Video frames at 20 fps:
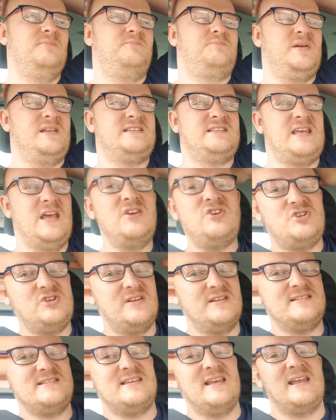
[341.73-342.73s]

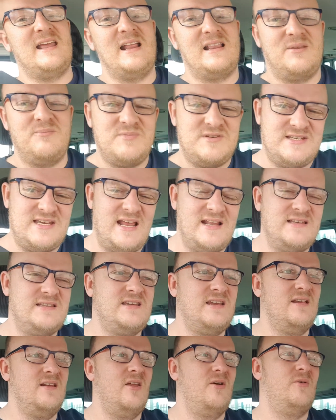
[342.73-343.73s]
petitions and get them sent
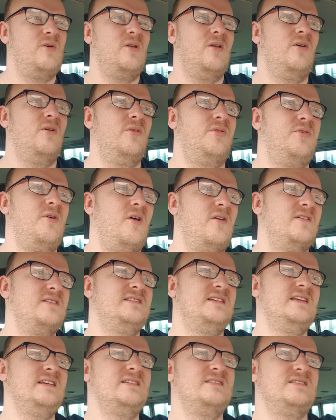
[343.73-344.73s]
to your local
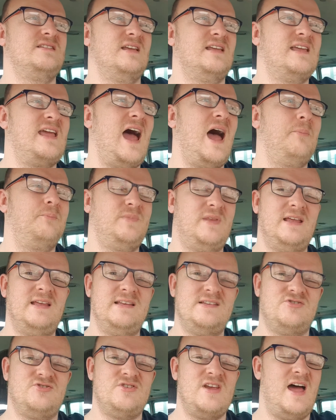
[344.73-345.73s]
authorities to cap
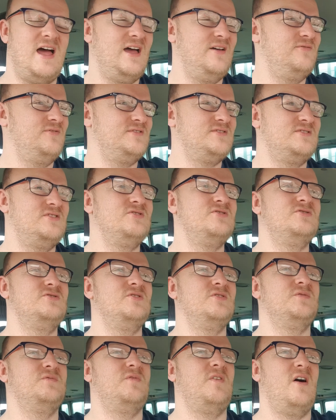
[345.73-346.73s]
these drivers. There's
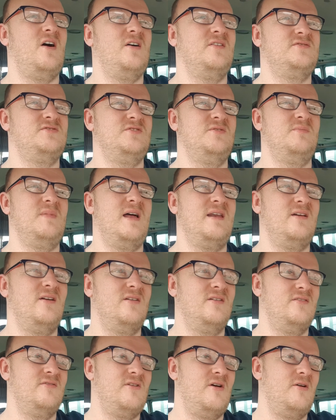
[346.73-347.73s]
just far too many
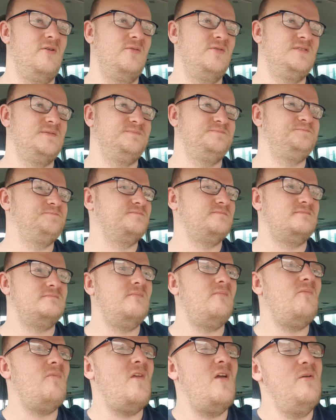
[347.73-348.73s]
on the road.
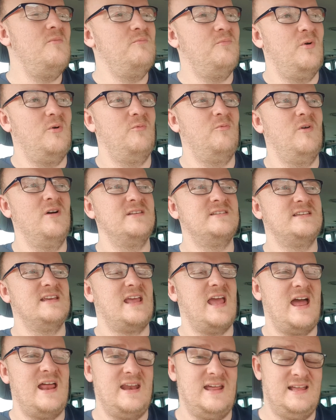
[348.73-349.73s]
But once
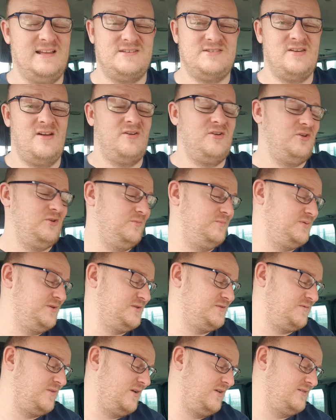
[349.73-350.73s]
again, it's not
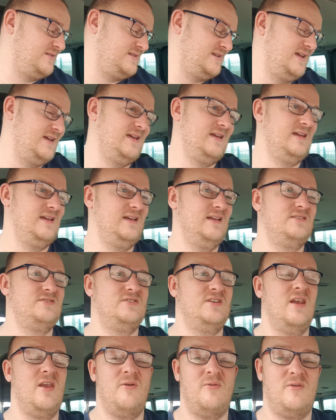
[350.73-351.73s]
Uber's fault,
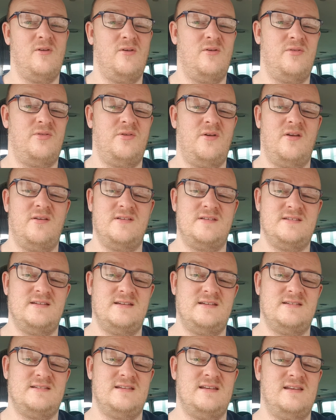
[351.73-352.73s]
it's your local
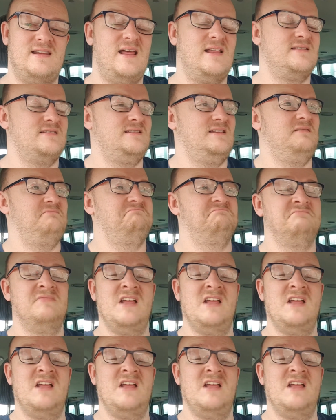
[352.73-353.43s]
authorities, and that's it.